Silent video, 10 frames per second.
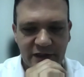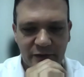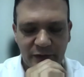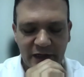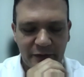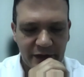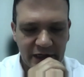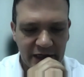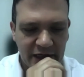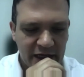Christina. Really,
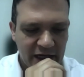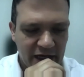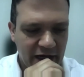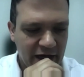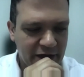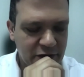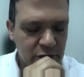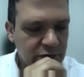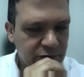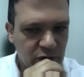really
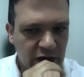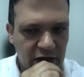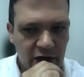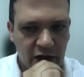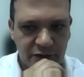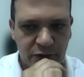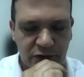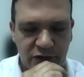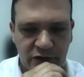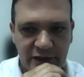useful
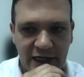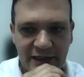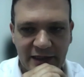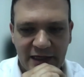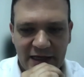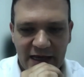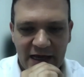contribution on that.